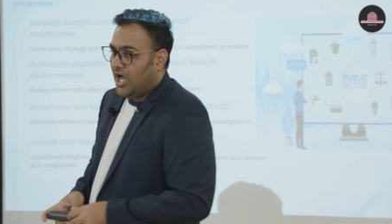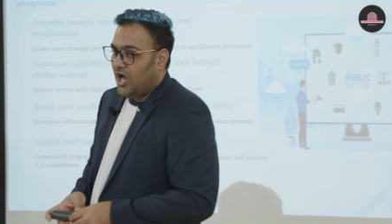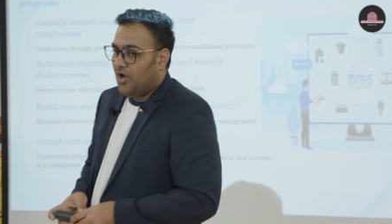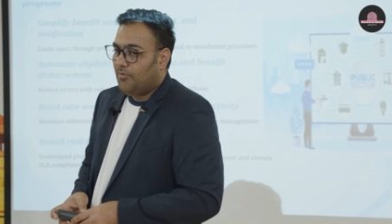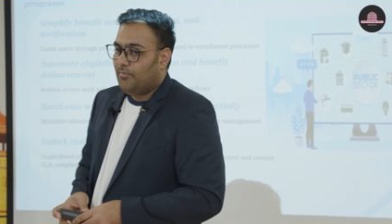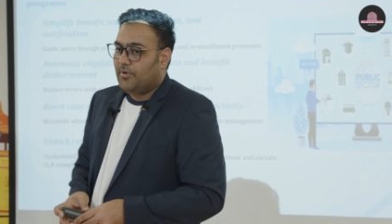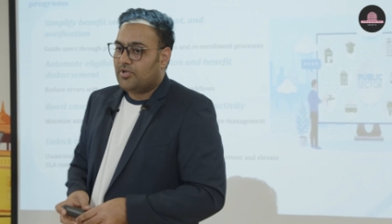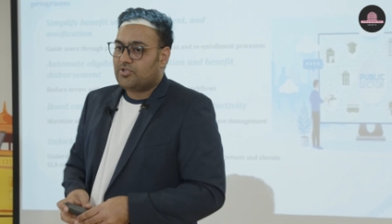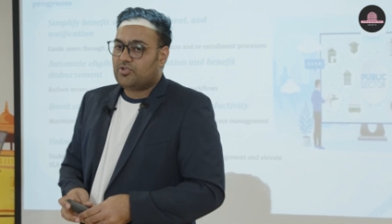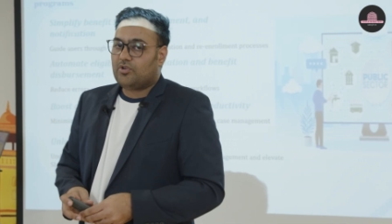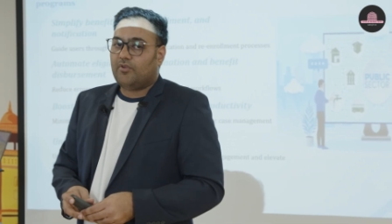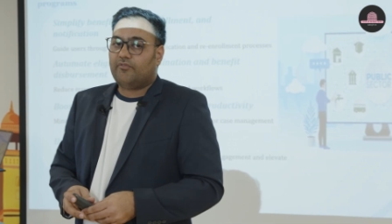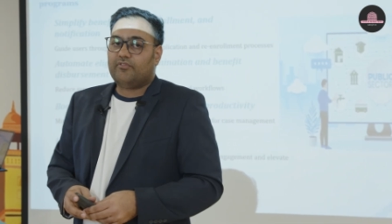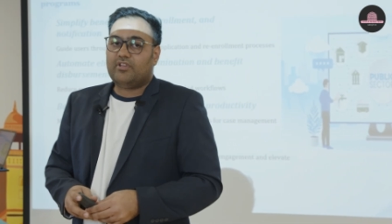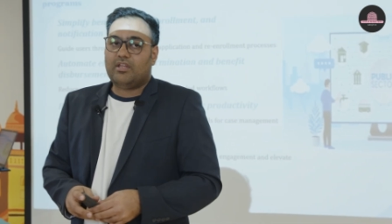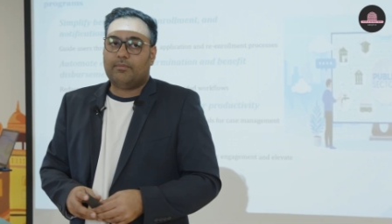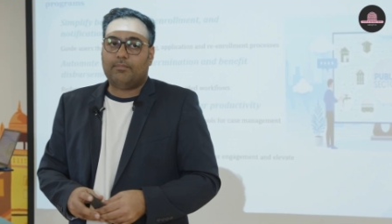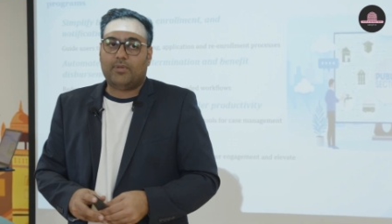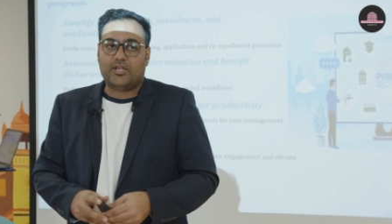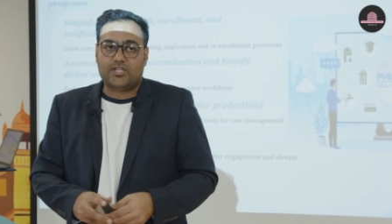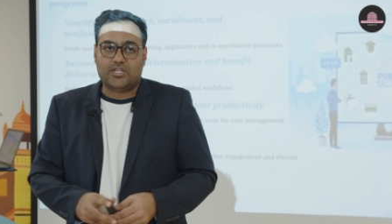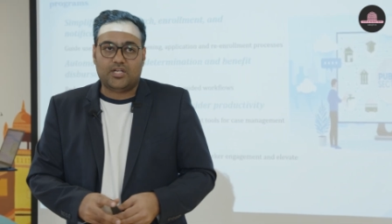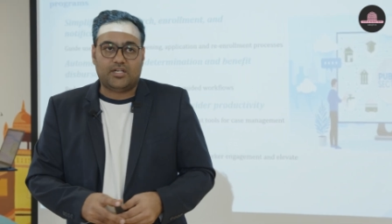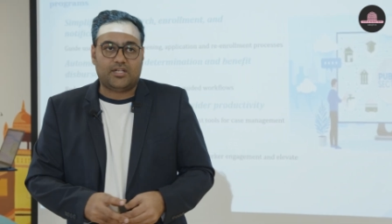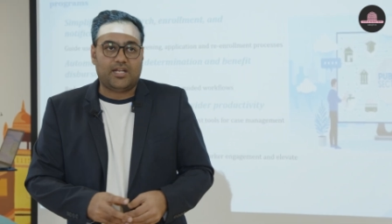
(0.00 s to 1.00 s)
How much of the
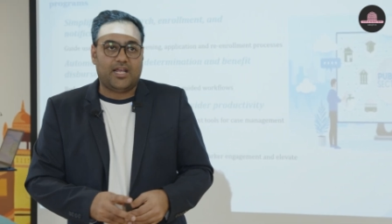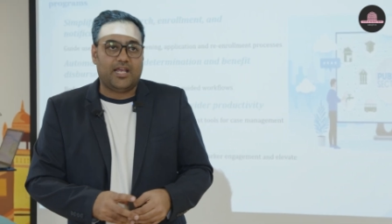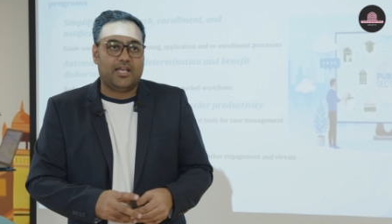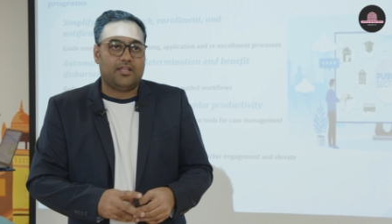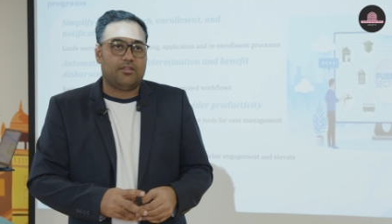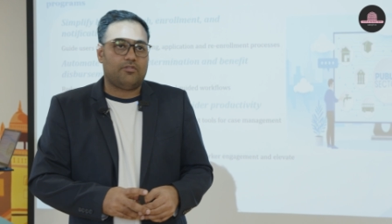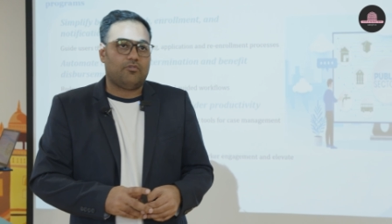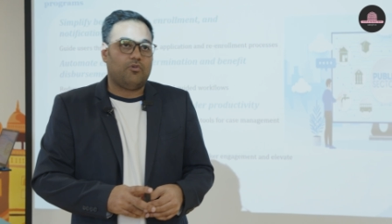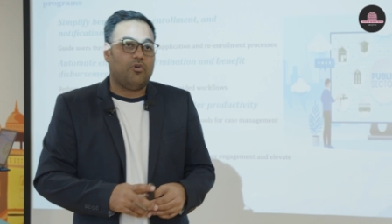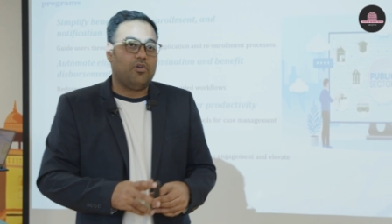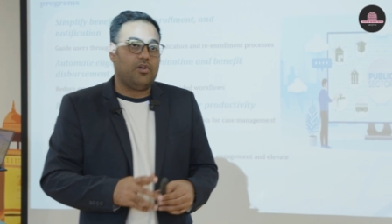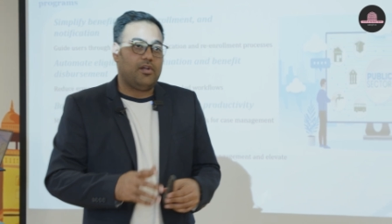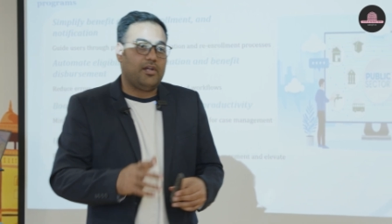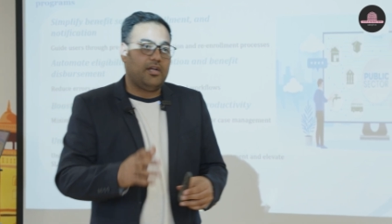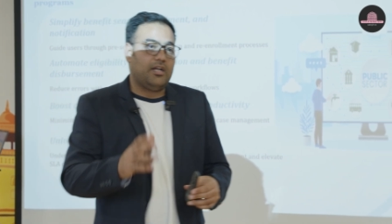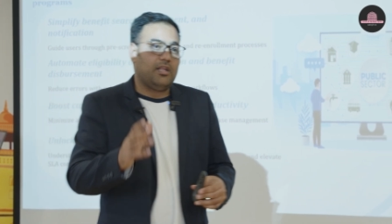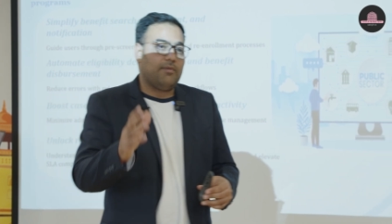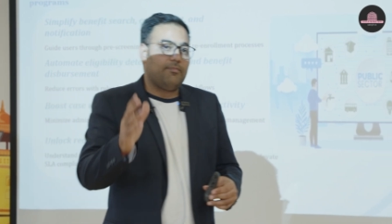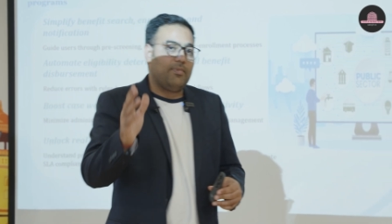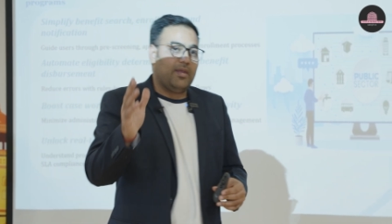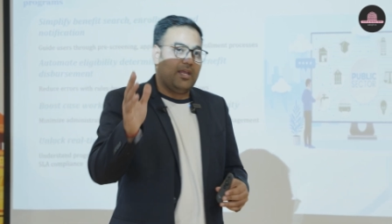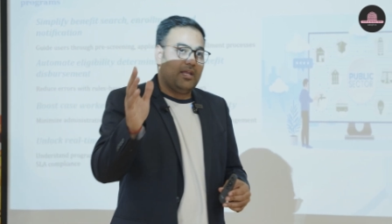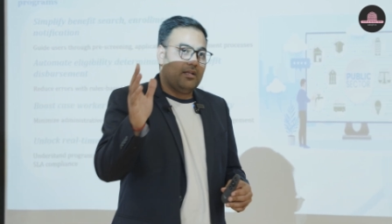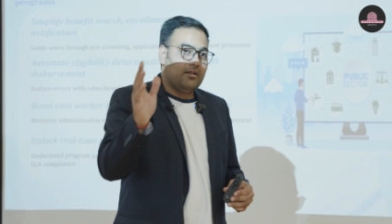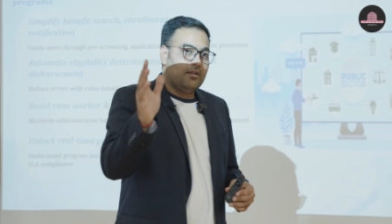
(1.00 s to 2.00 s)
budget has already
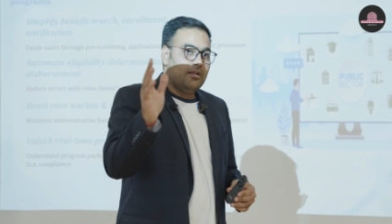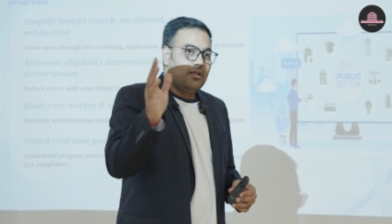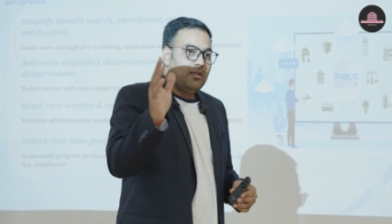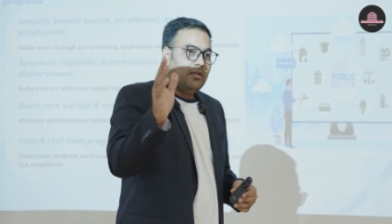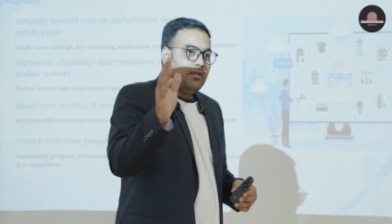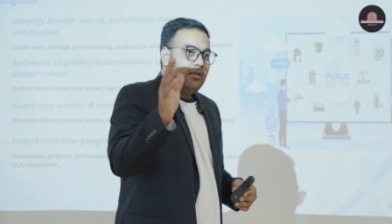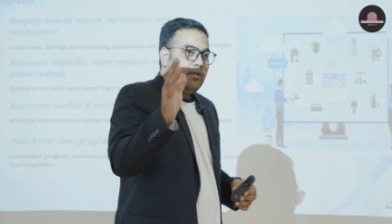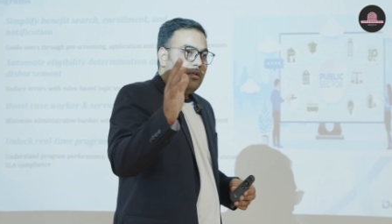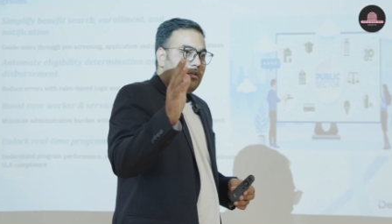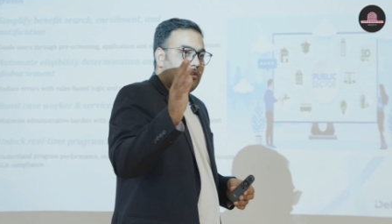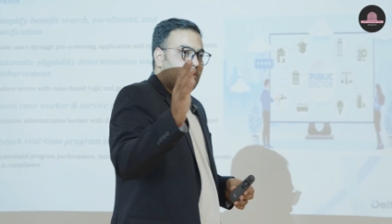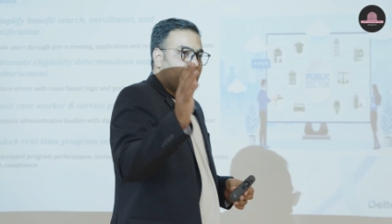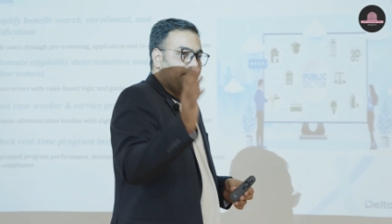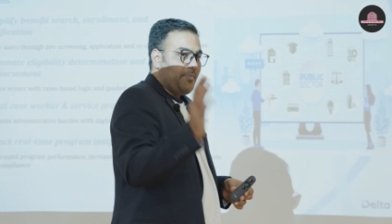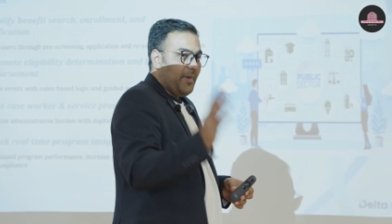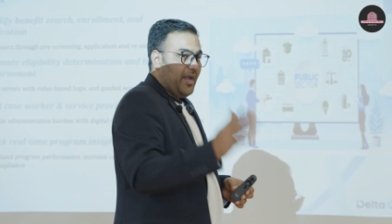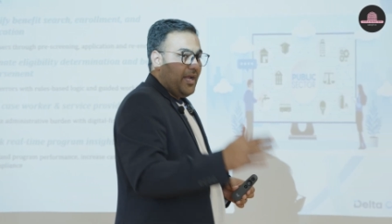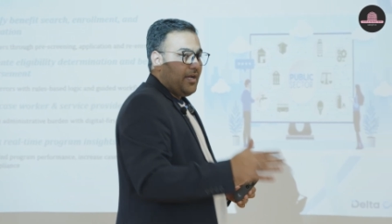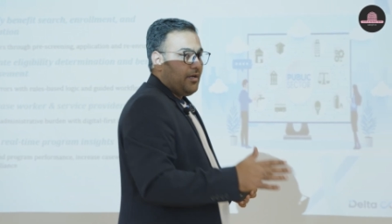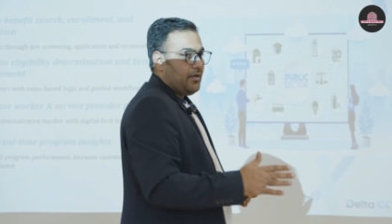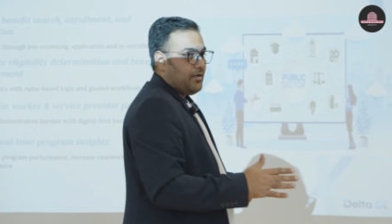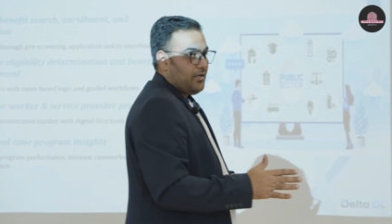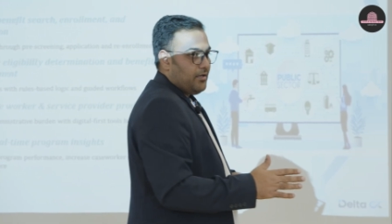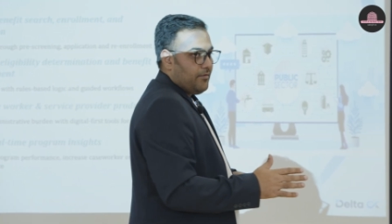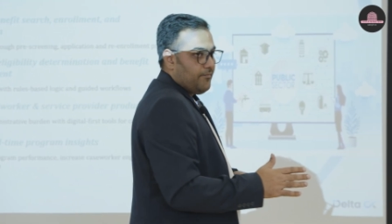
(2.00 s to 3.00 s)
been
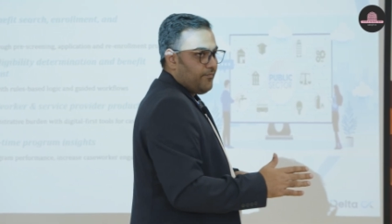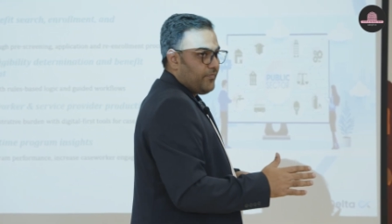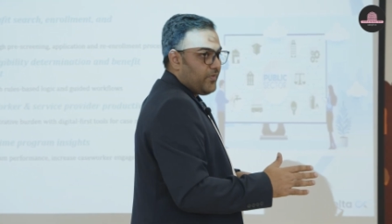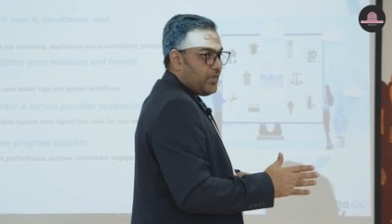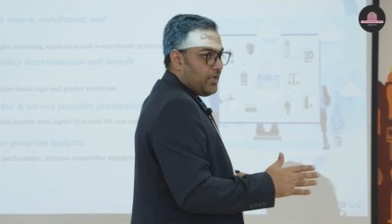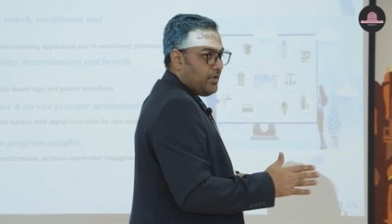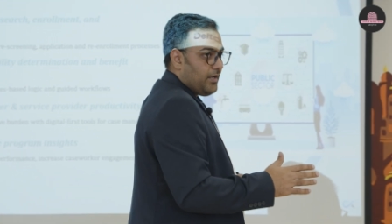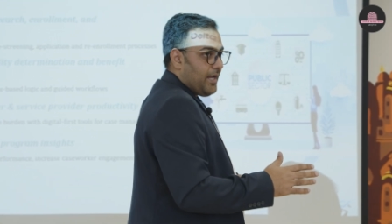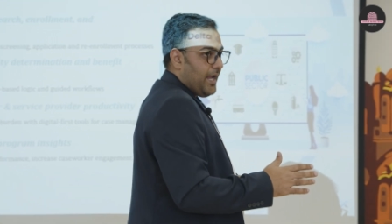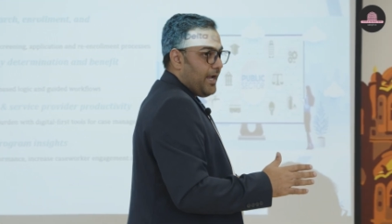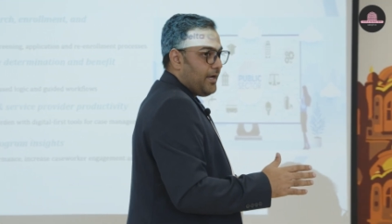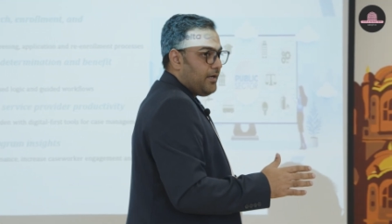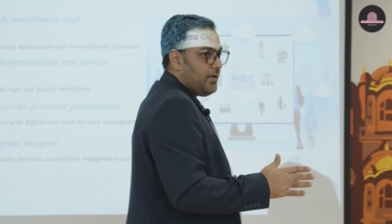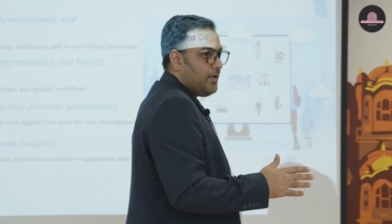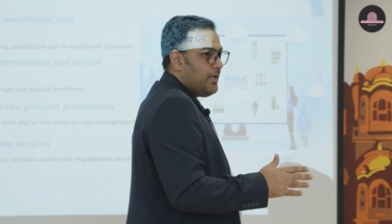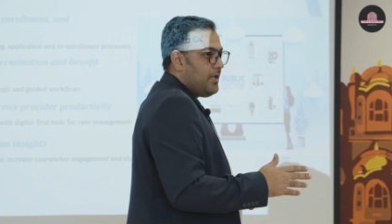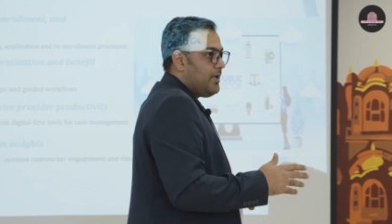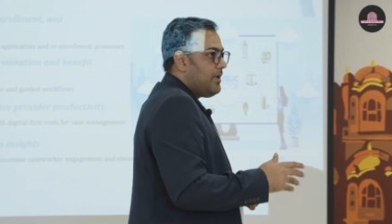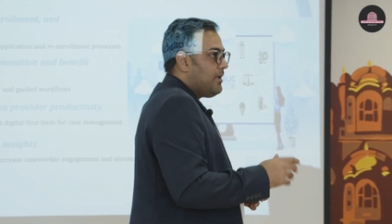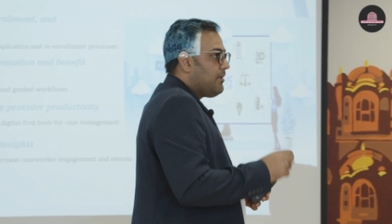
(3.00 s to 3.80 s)
spent, right?